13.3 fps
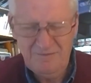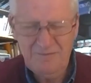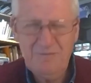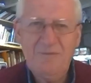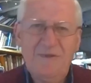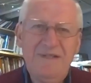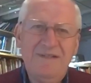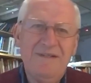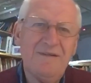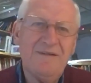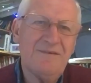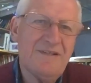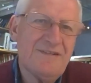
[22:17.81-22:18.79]
we
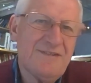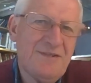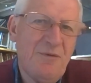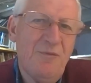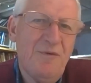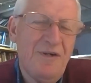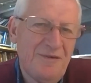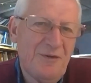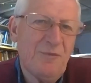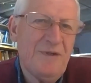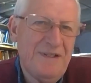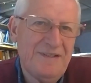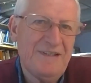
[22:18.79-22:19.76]
there's some work that
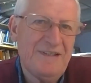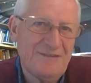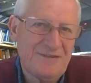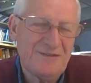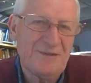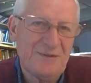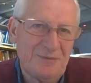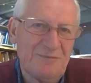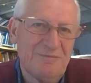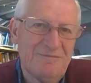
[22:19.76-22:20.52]
we need to do.